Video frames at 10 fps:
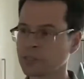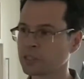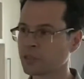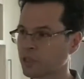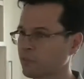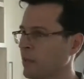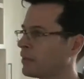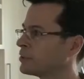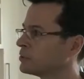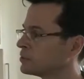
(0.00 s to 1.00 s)
we should create
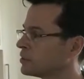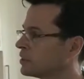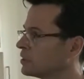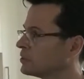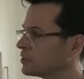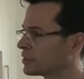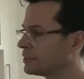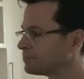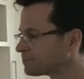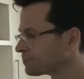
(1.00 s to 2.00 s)
value to the utility.